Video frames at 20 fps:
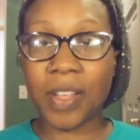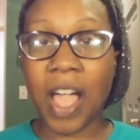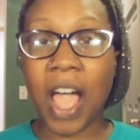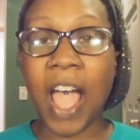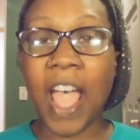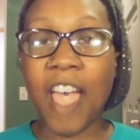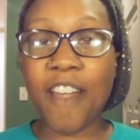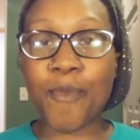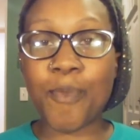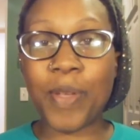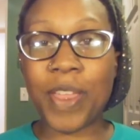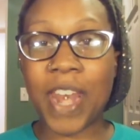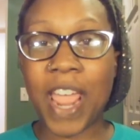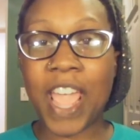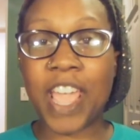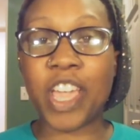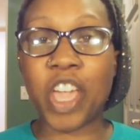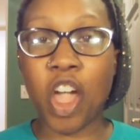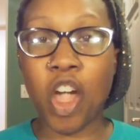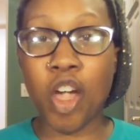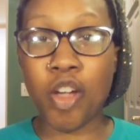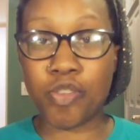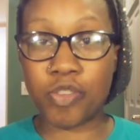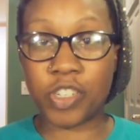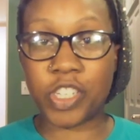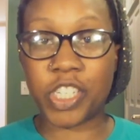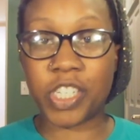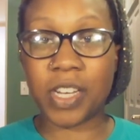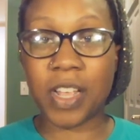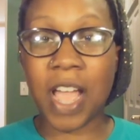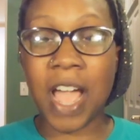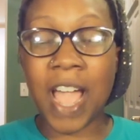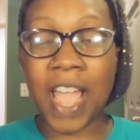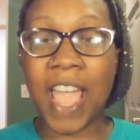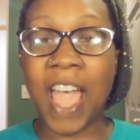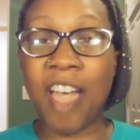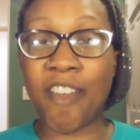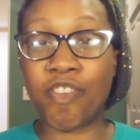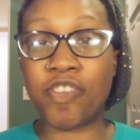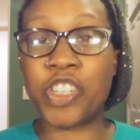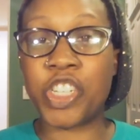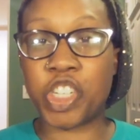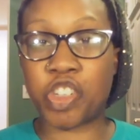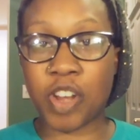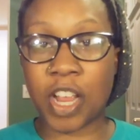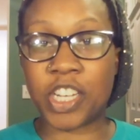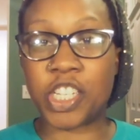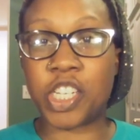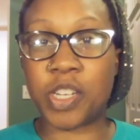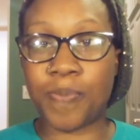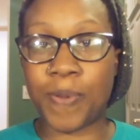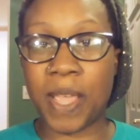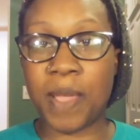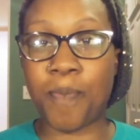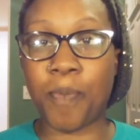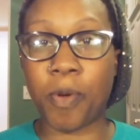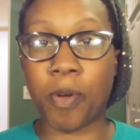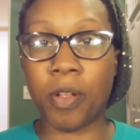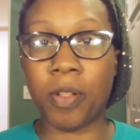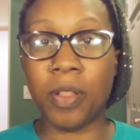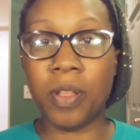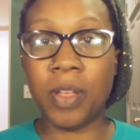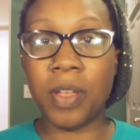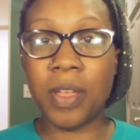I have been a coach. I have stretched people.